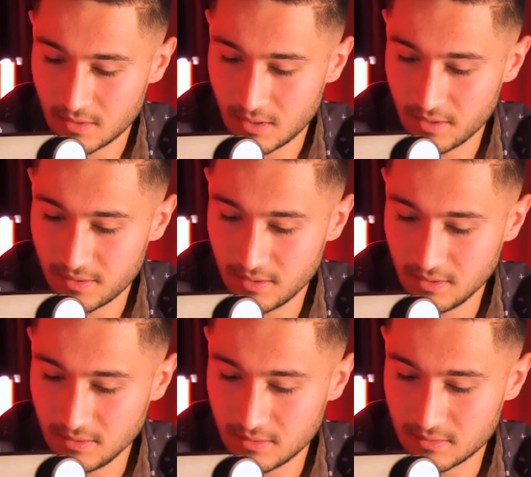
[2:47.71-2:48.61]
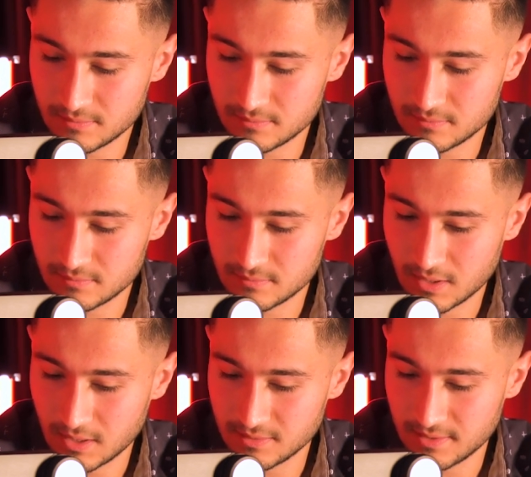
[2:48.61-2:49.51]
I think I
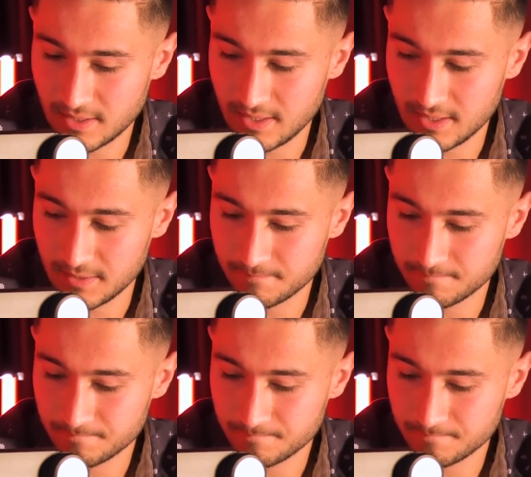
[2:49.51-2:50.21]
can say